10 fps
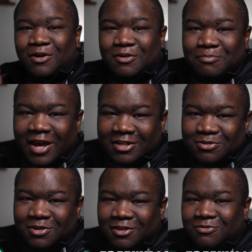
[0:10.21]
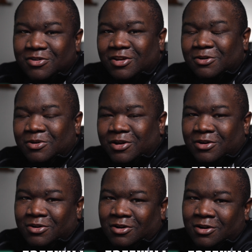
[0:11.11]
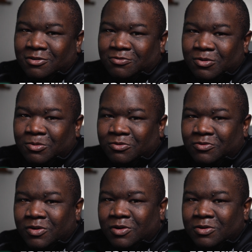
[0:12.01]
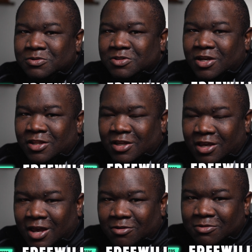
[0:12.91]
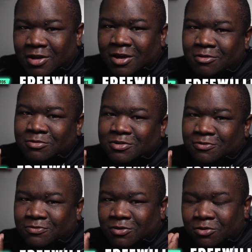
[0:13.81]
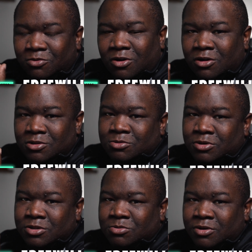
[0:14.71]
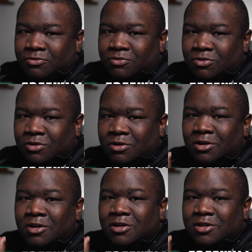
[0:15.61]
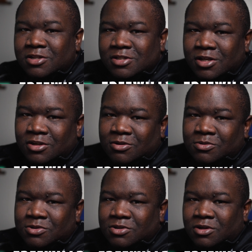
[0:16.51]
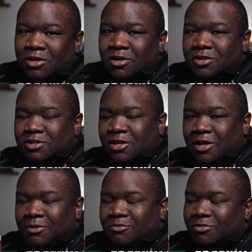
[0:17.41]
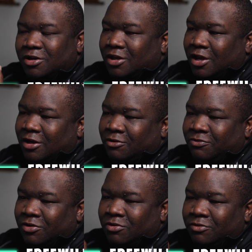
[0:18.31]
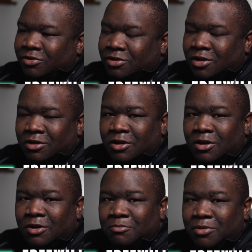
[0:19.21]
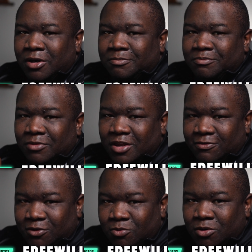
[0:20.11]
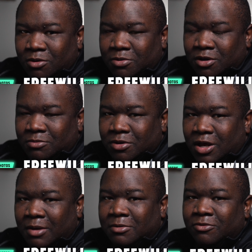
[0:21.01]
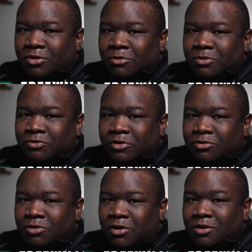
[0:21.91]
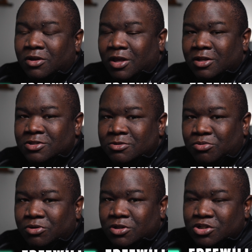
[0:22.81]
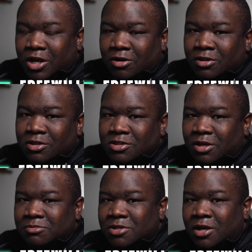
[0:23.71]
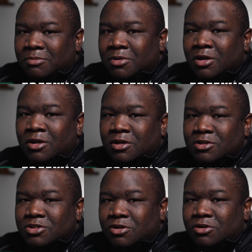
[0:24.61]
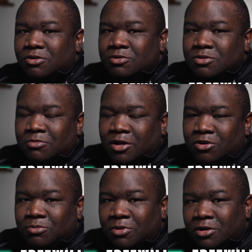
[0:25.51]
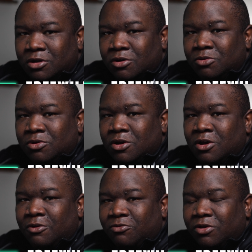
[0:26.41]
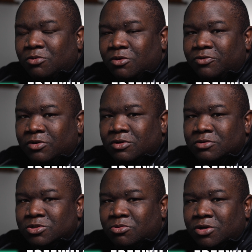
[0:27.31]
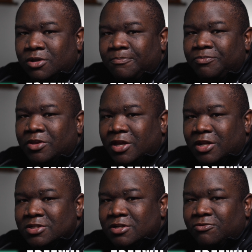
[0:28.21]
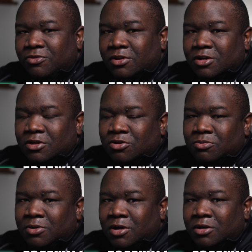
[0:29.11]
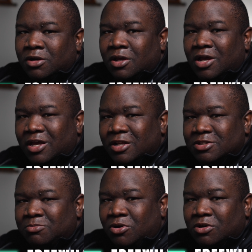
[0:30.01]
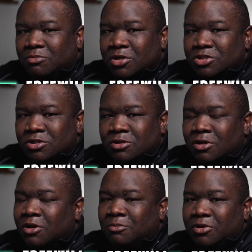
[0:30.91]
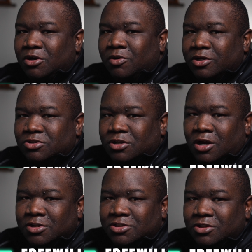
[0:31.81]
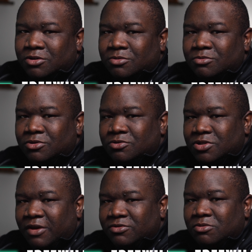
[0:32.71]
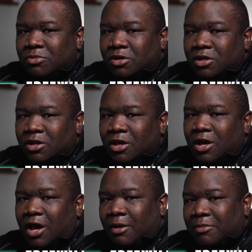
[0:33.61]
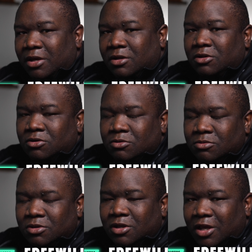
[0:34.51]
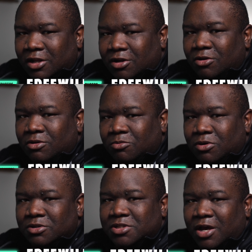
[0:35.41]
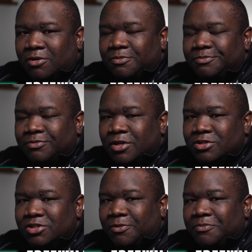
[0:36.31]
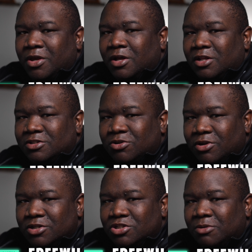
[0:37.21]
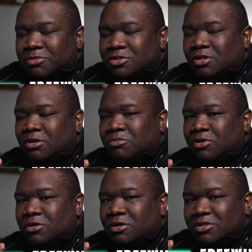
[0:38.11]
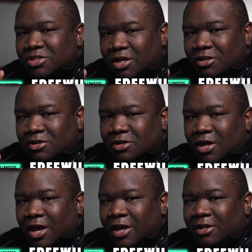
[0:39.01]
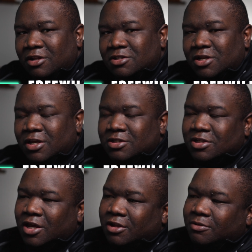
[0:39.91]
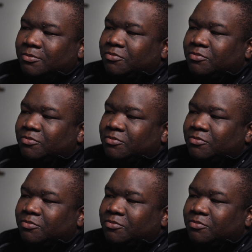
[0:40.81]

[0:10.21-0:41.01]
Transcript: Welcome back to another video here on Free Will Photos and the countdown to Photo Raw 2024 continues. Today we're going to edit a photo of a duck, but if you want to pick up a copy of ON1 Photo Raw and support the channel at the same time, consider using my coupon code Free Will Photos 20 it is an affiliate coupon. I get a small commission, but no extra cost to you. You save some money, I make a little, and it all works out. So Let's go ahead and jump into the computer, take a look at today's edit.